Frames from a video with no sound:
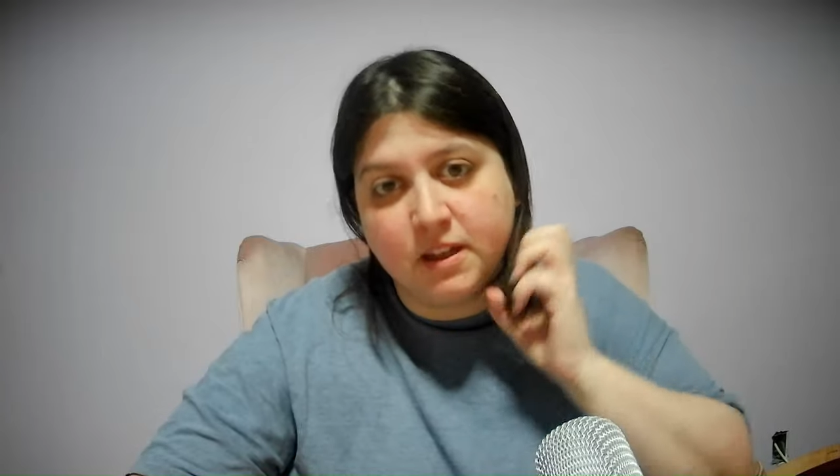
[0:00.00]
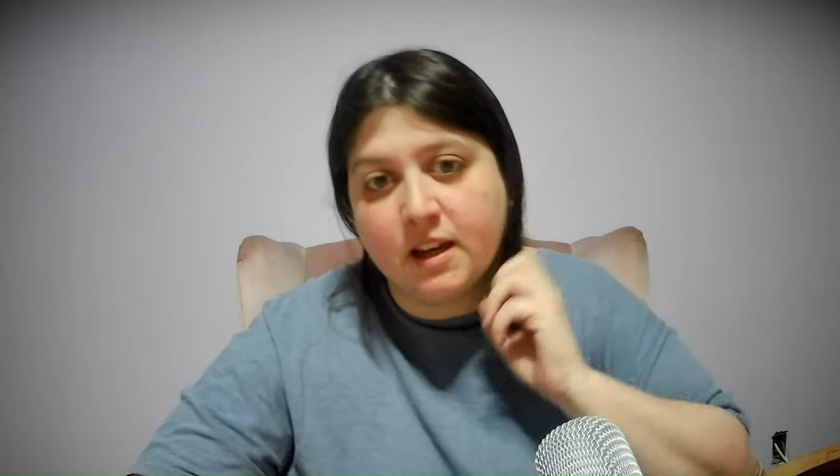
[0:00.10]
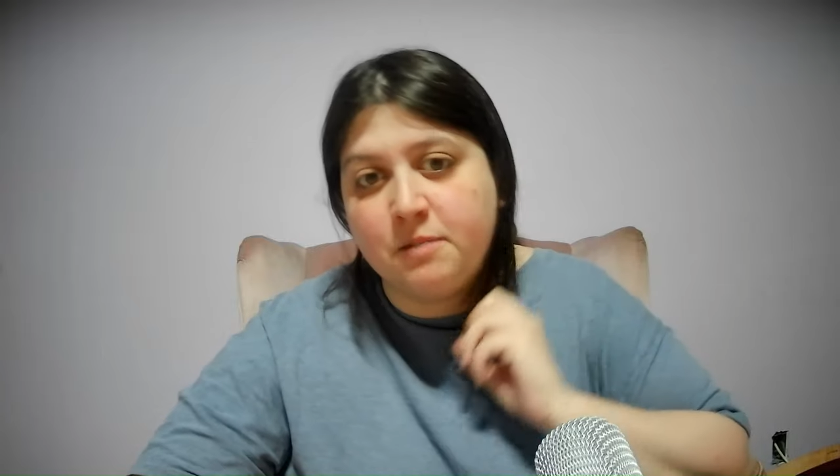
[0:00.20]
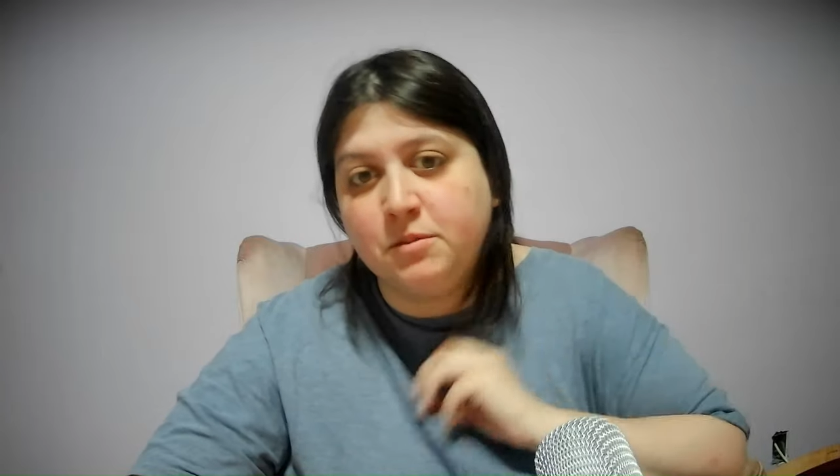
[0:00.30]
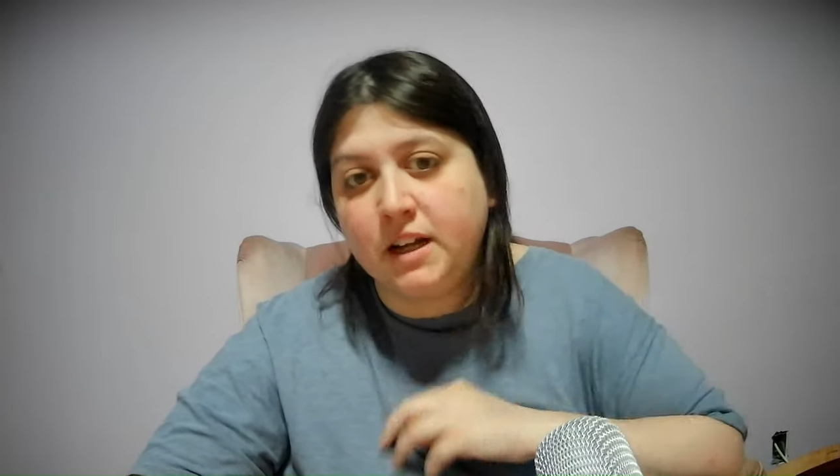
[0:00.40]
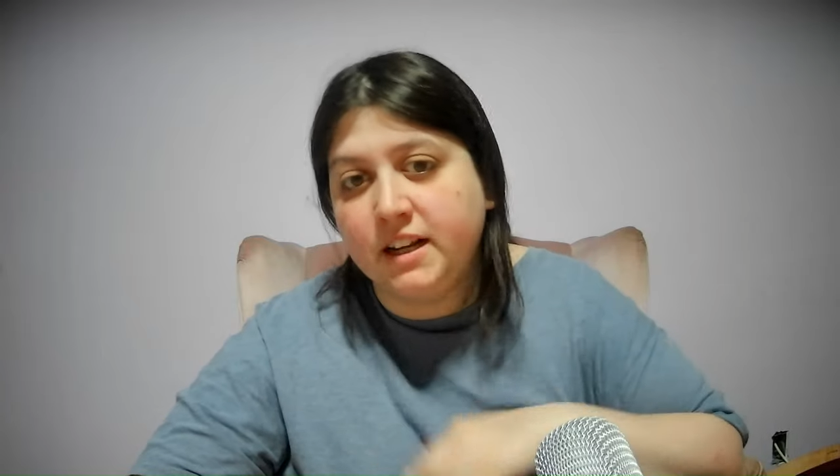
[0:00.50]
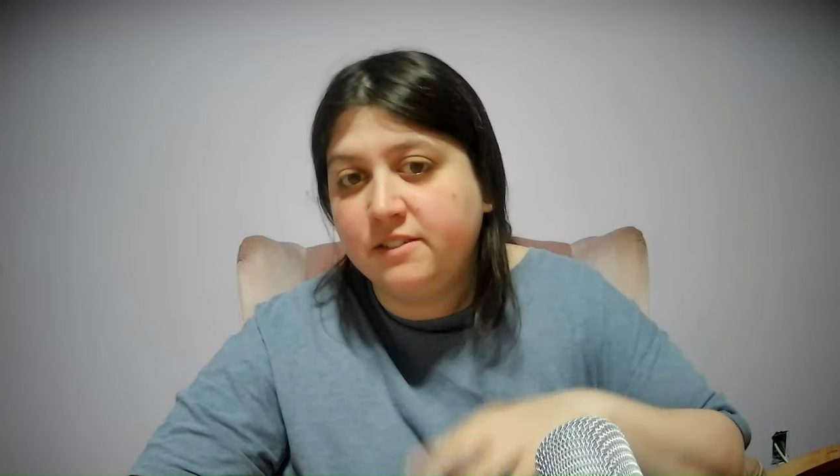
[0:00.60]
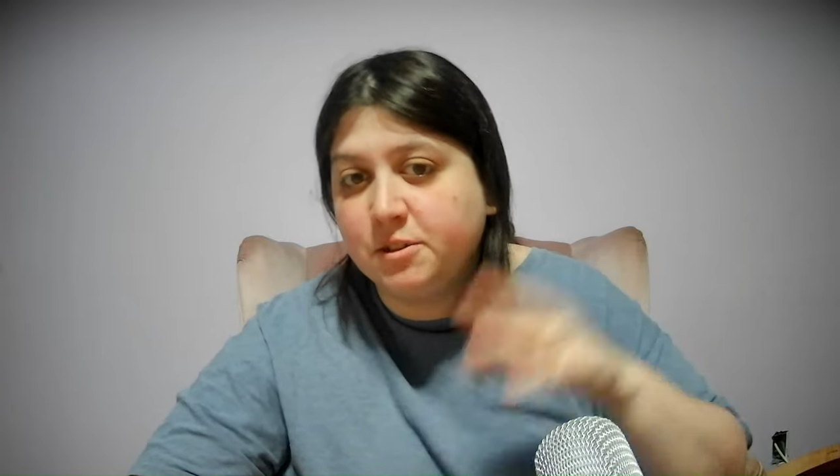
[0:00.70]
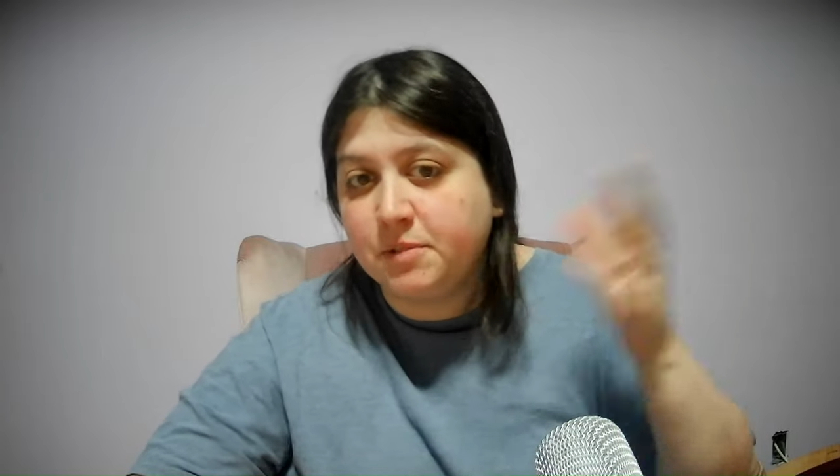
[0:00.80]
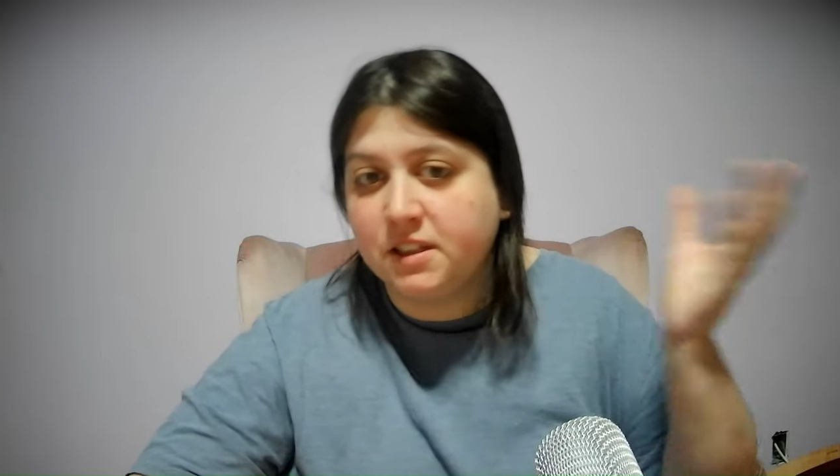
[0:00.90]
I'm I have
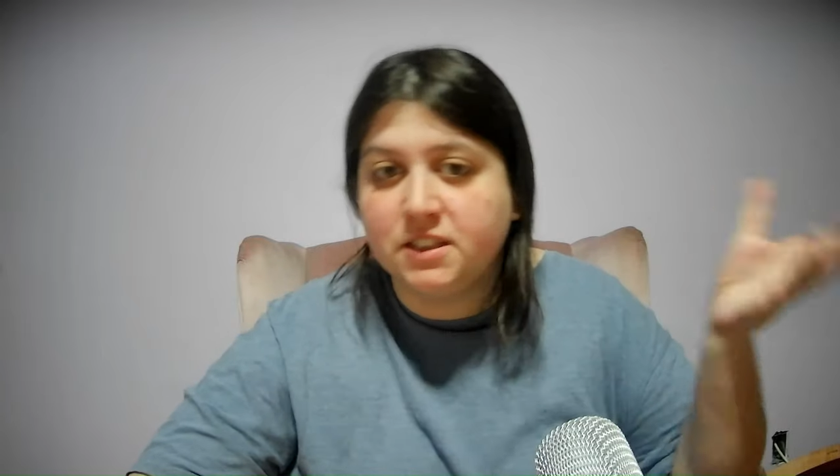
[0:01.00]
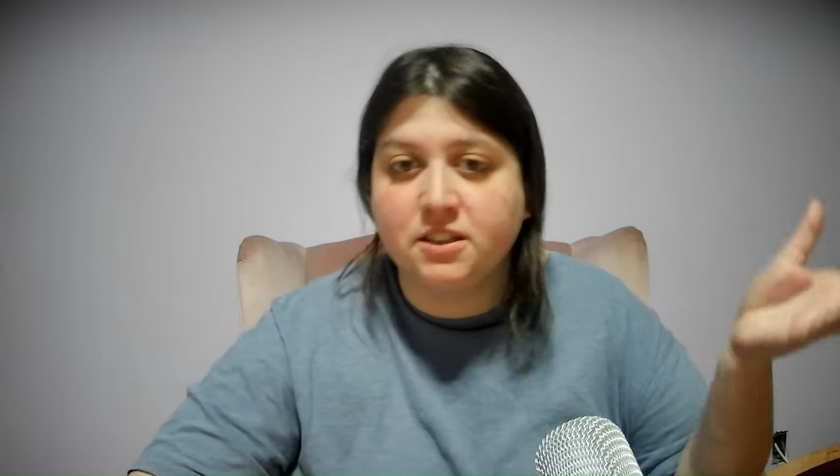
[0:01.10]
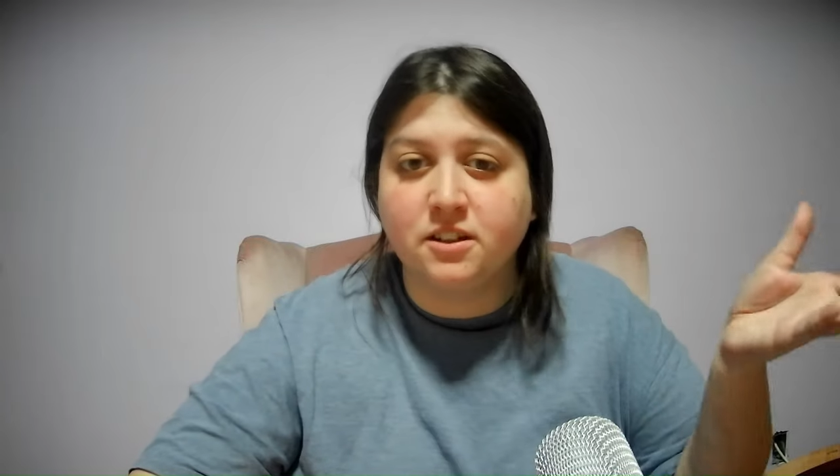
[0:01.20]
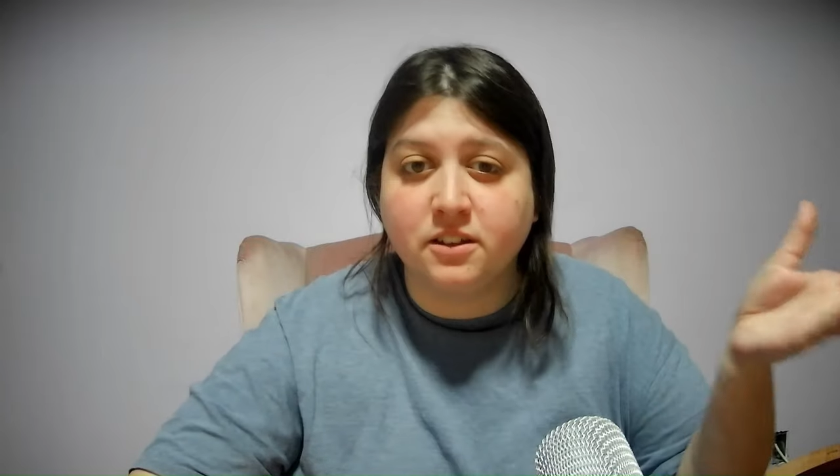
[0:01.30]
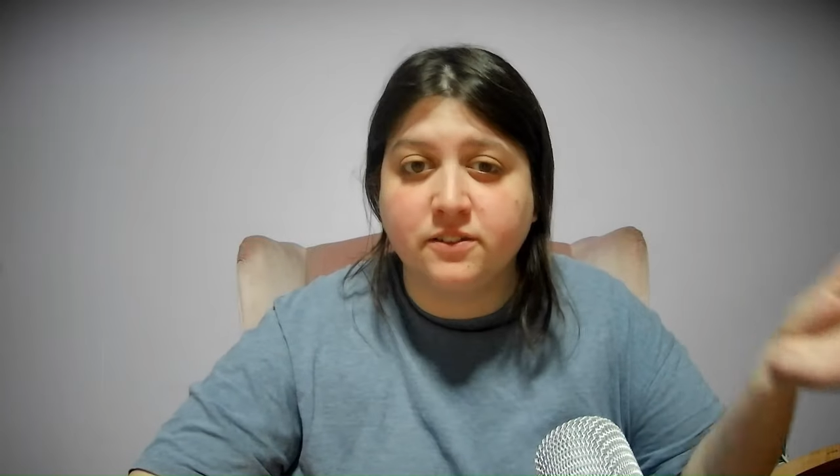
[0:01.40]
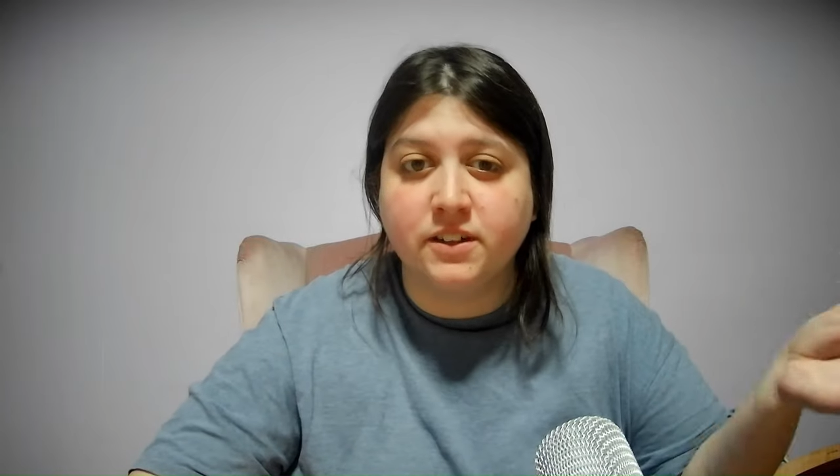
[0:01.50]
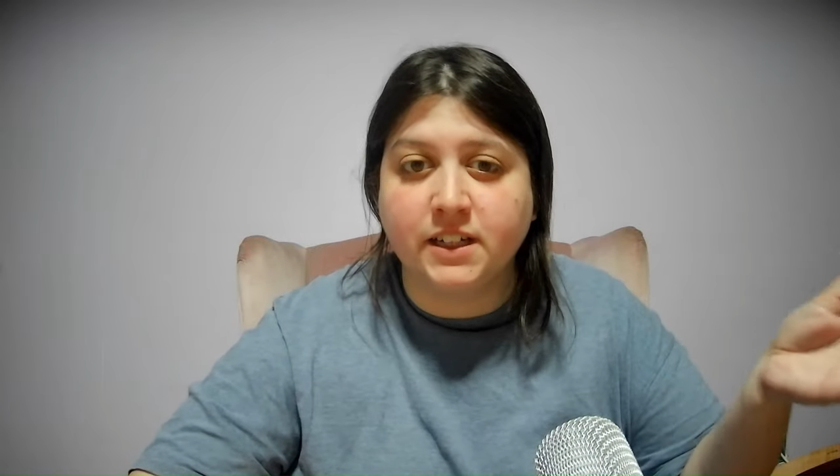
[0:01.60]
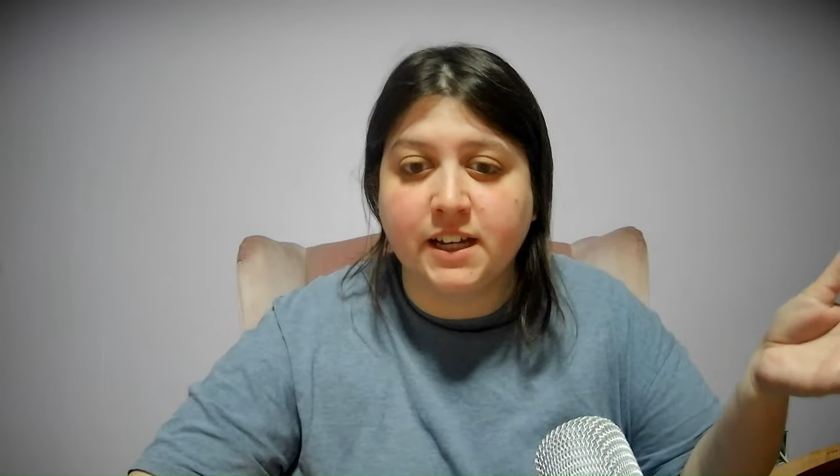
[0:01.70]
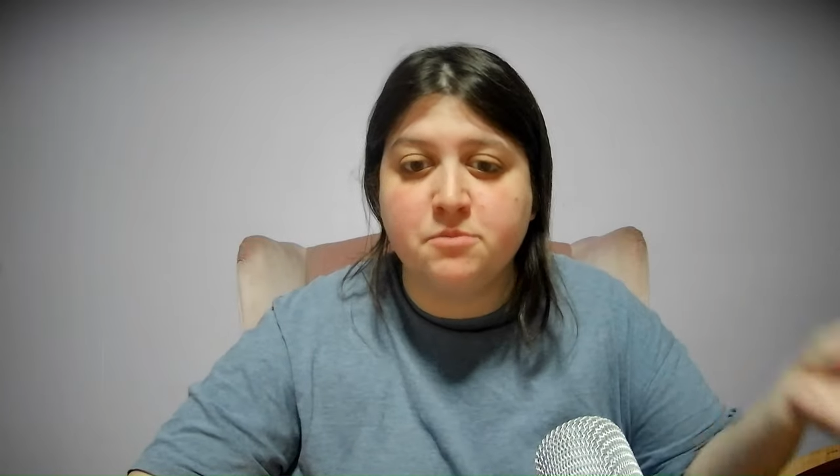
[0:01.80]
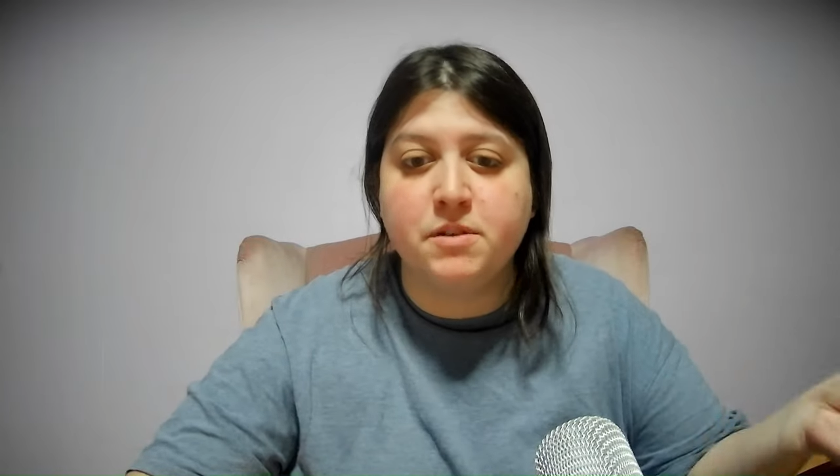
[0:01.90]
to make this all over again,